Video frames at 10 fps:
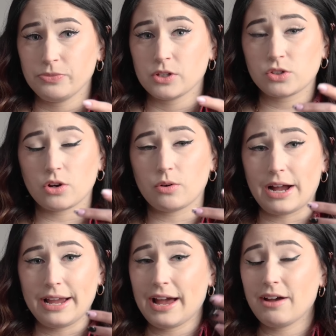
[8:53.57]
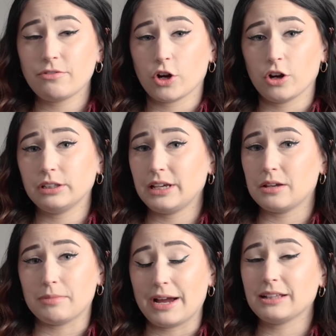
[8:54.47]
So I have currently
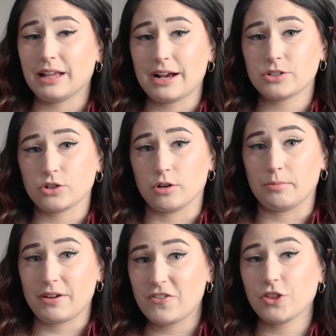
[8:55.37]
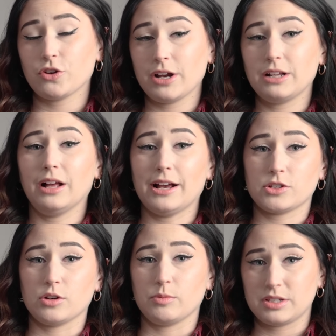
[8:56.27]
in my classroom, my fifth grade
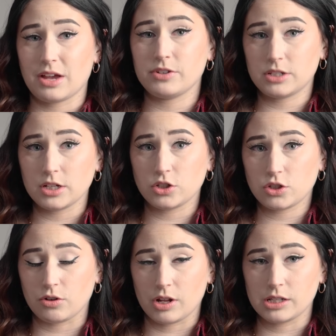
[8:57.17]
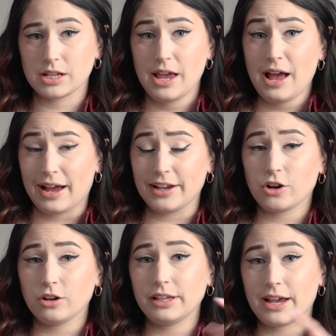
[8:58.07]
classroom with 17 students, I
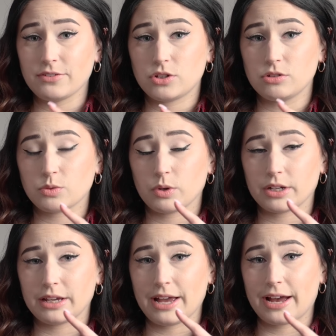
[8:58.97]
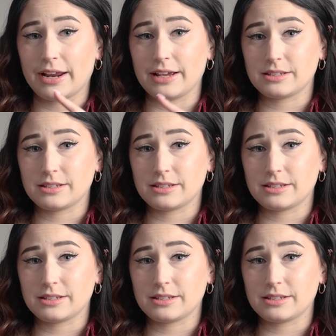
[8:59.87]
currently have students working at a